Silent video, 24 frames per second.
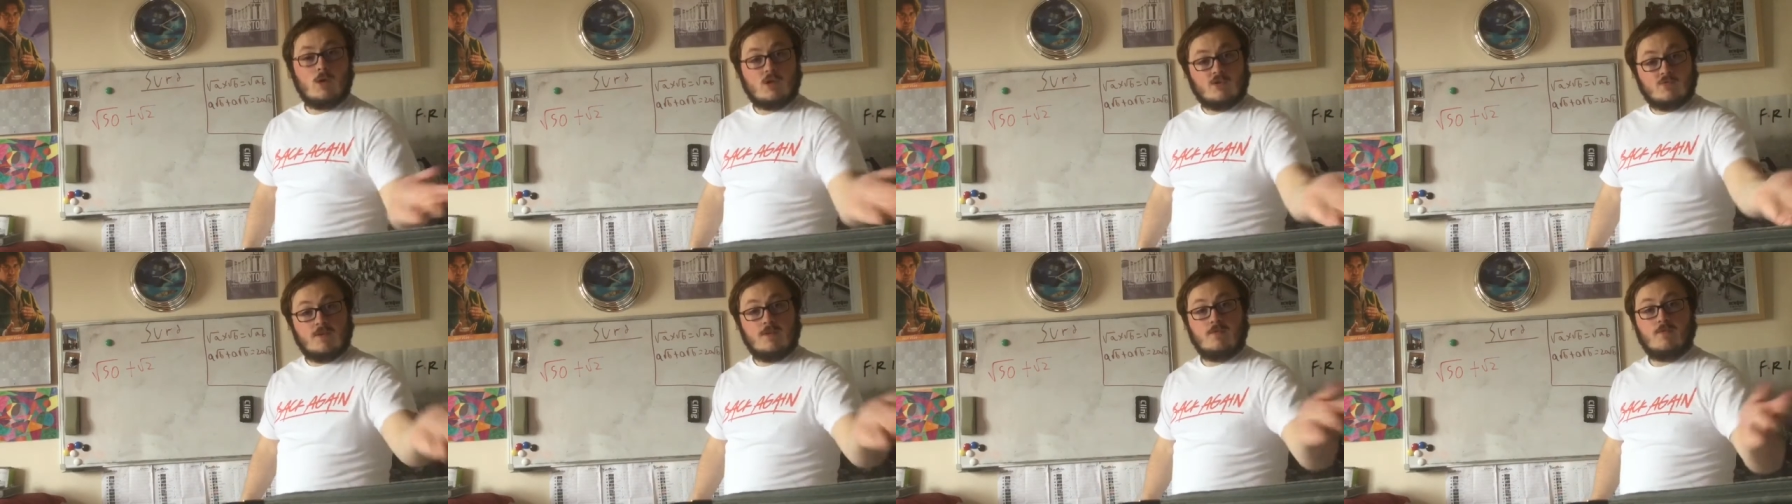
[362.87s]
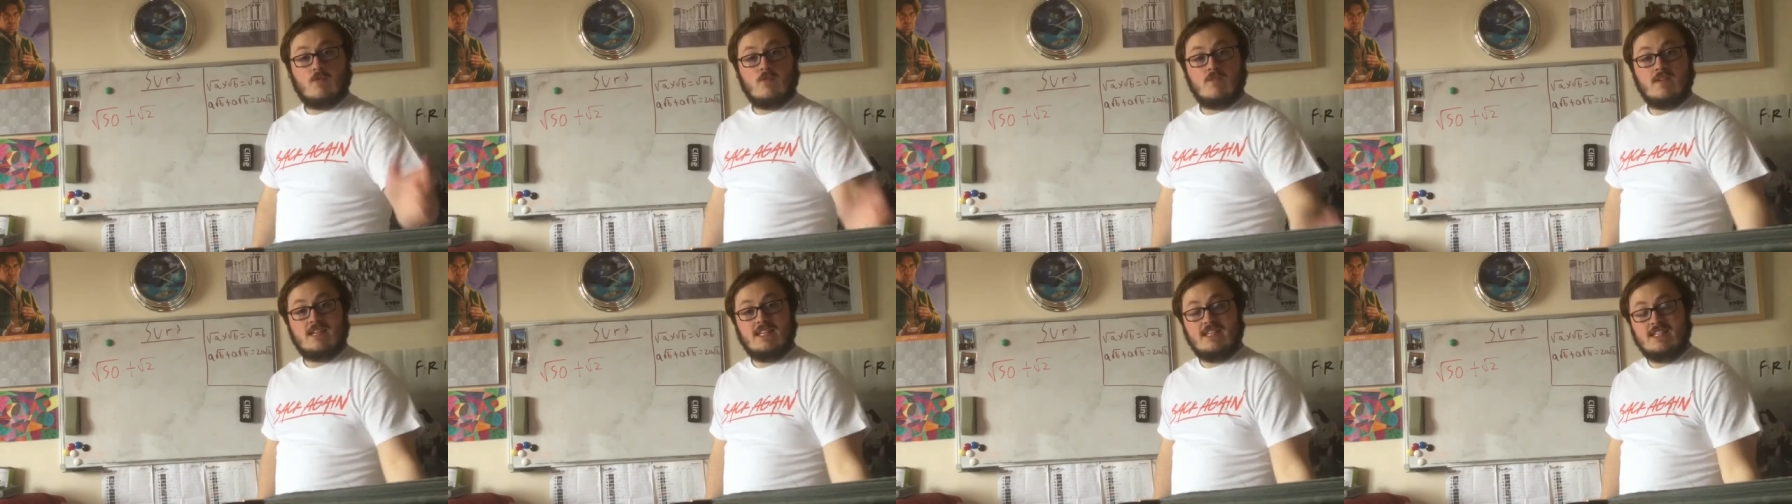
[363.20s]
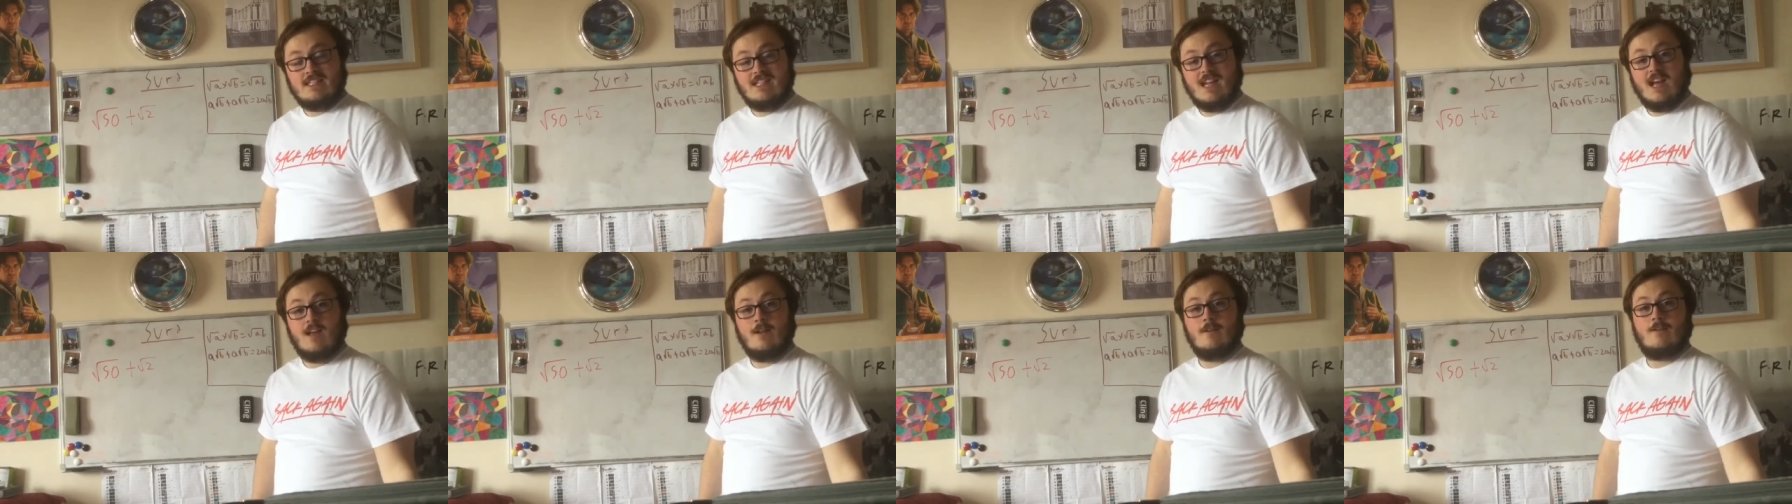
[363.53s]
we've already
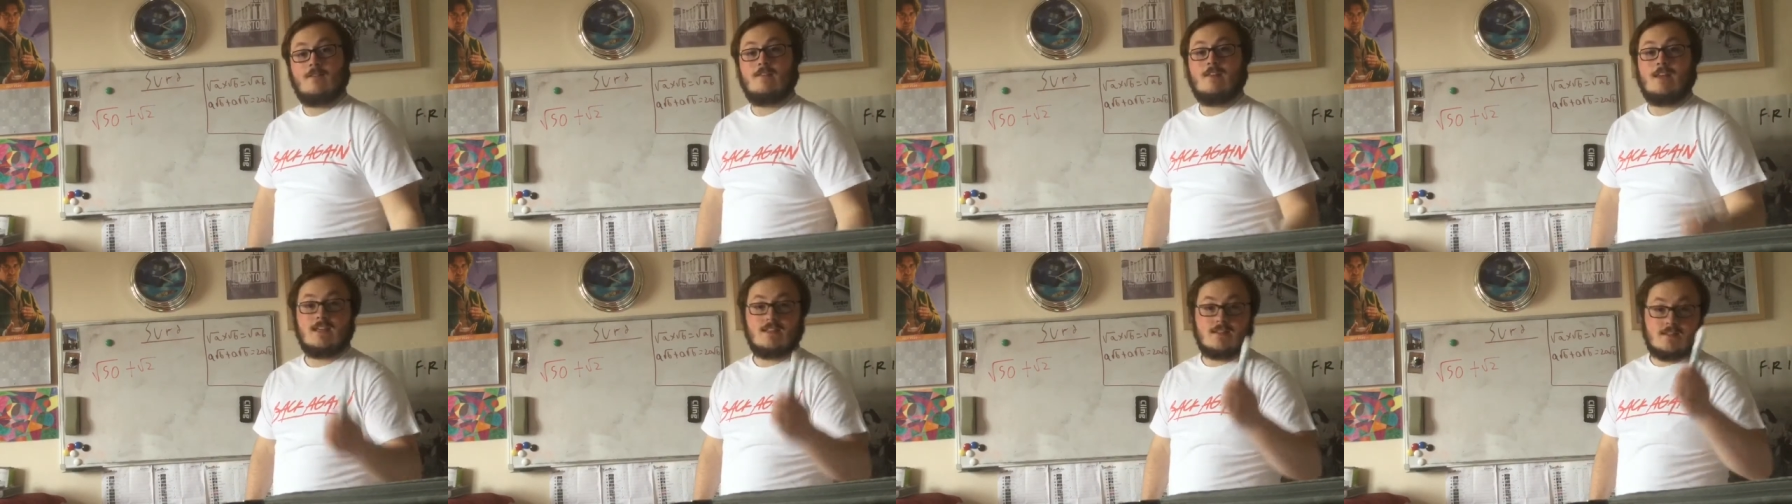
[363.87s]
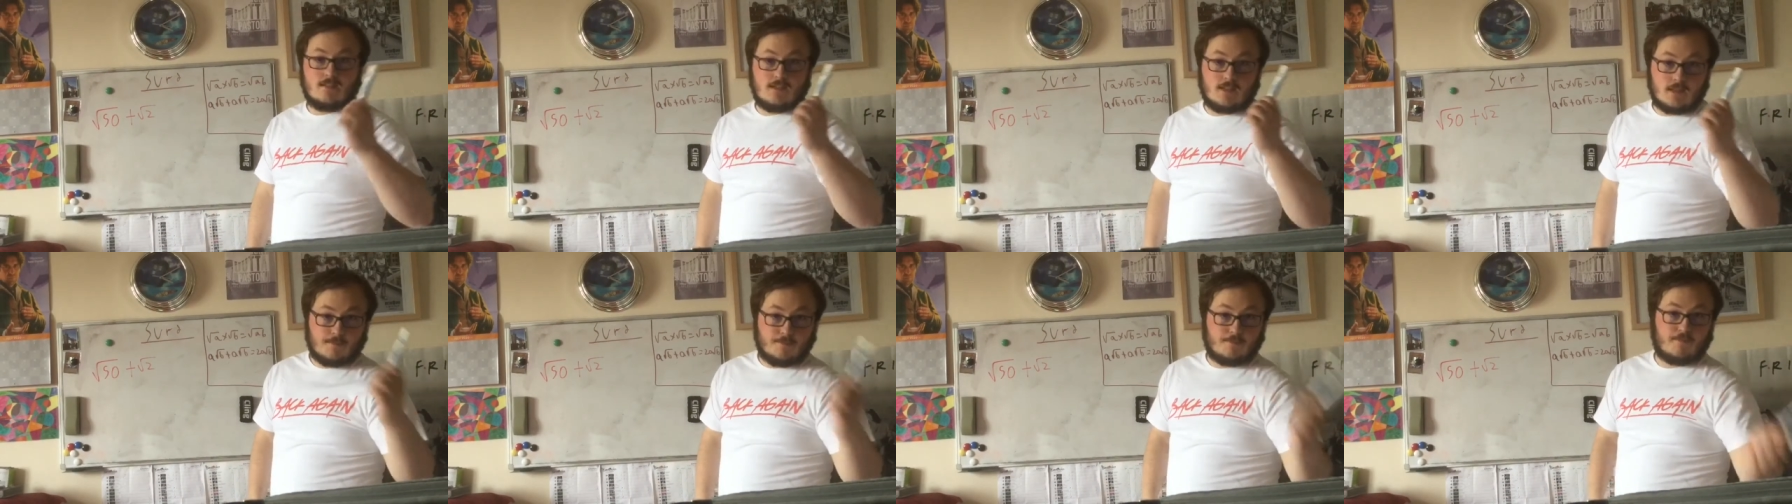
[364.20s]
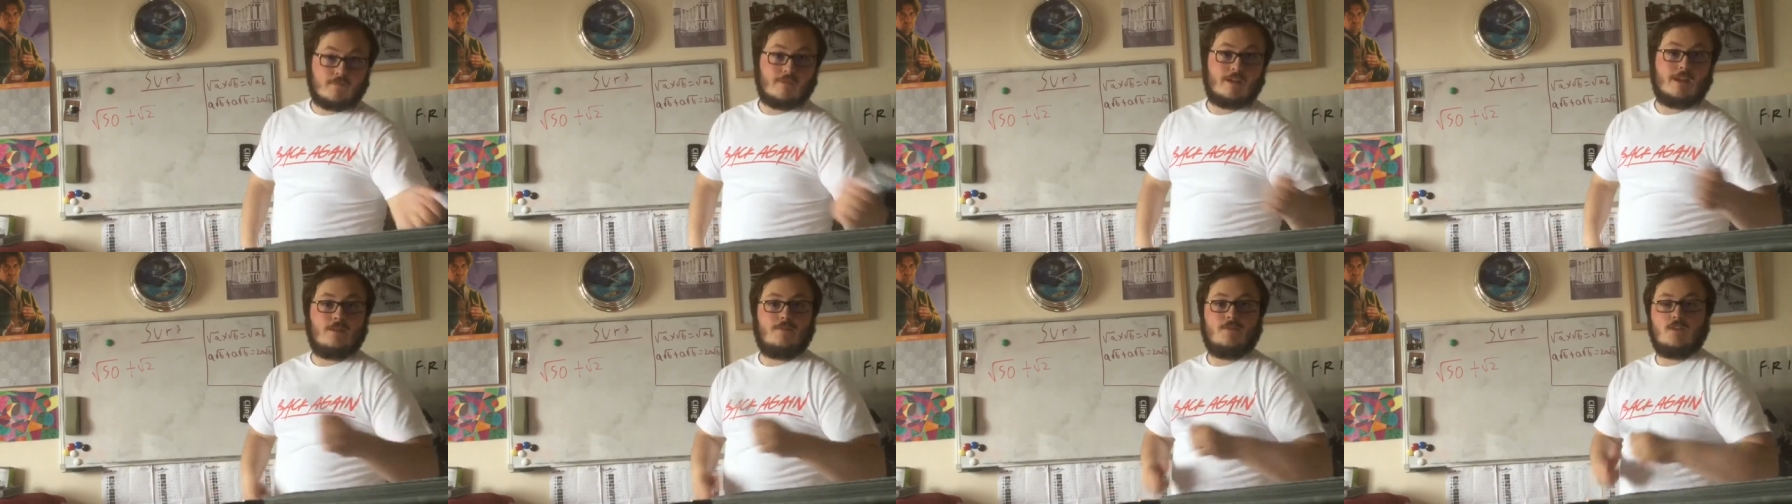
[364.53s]
done thanks to the
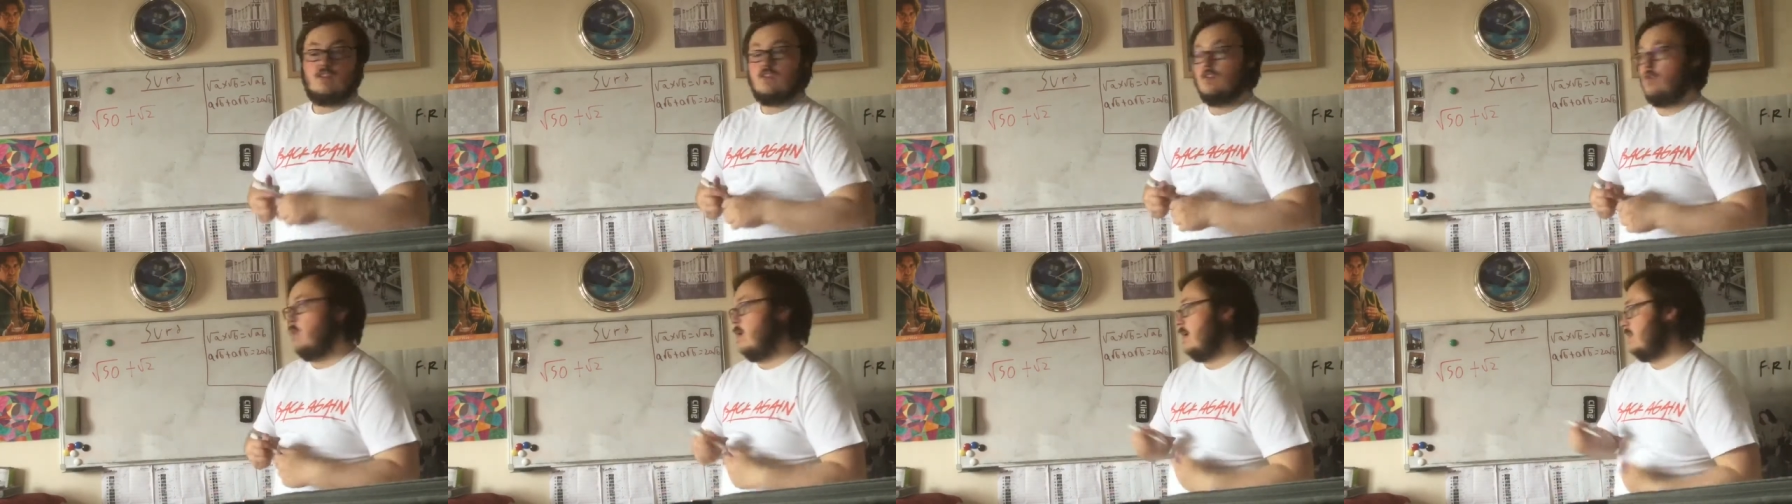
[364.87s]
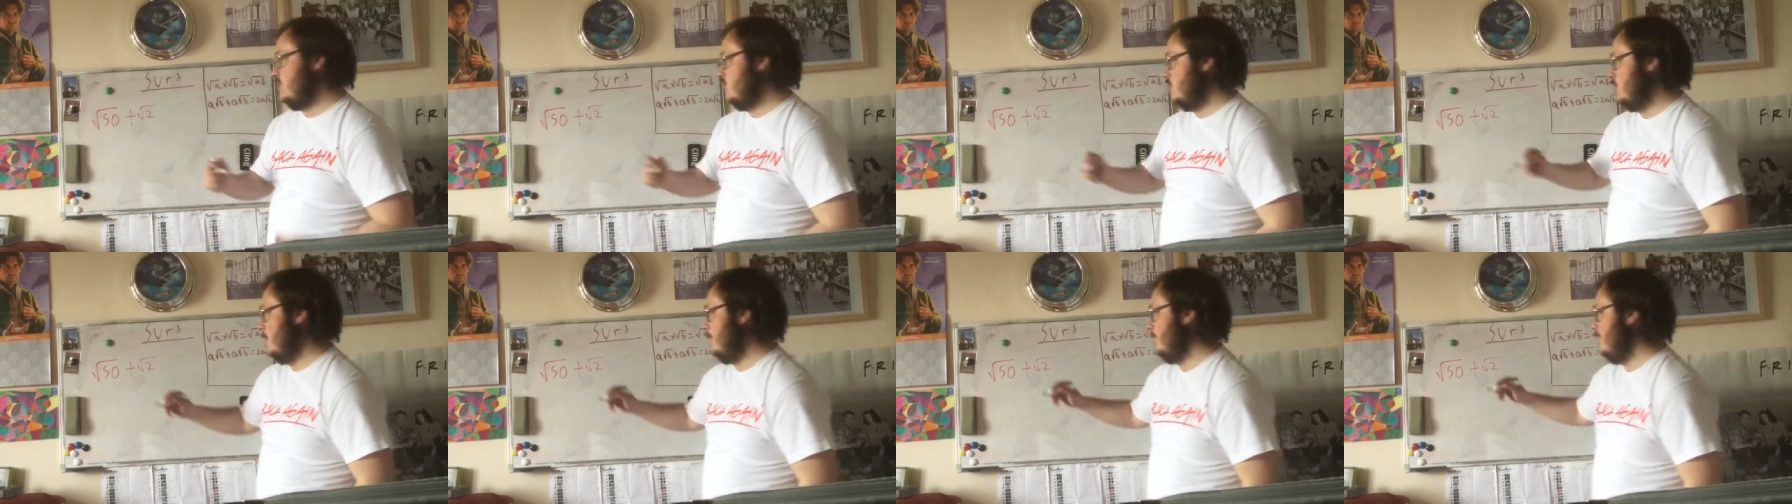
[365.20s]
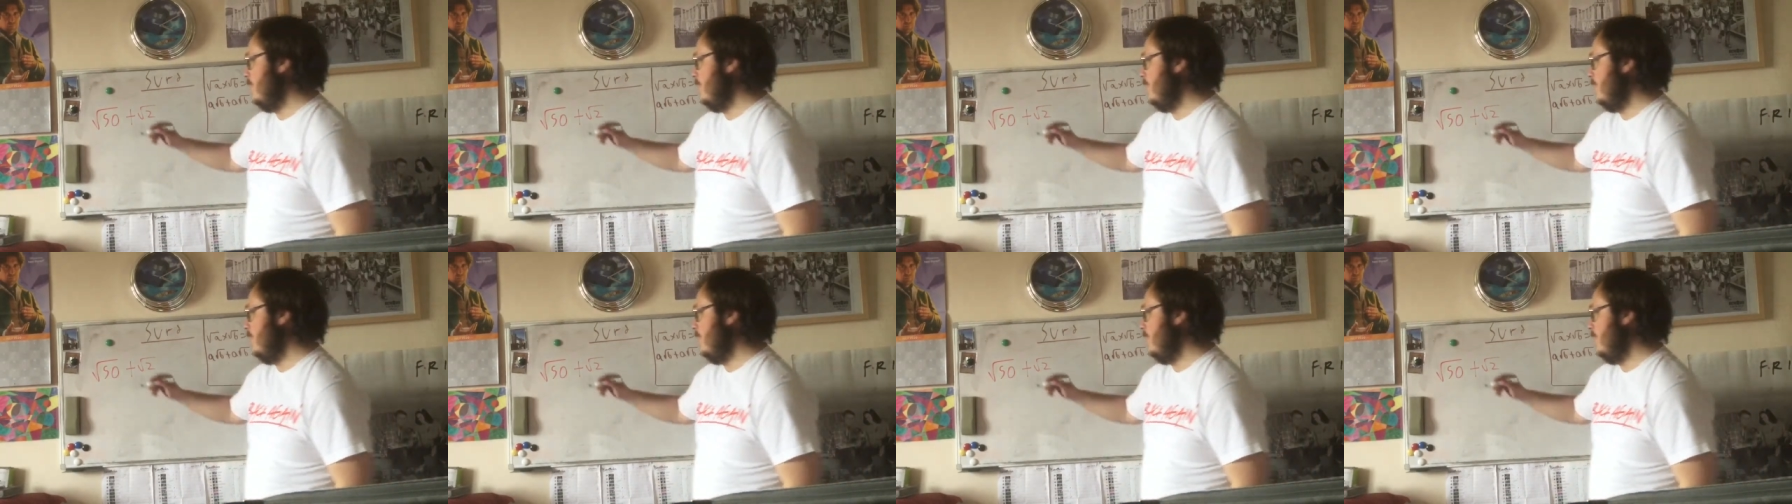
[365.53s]
previous question.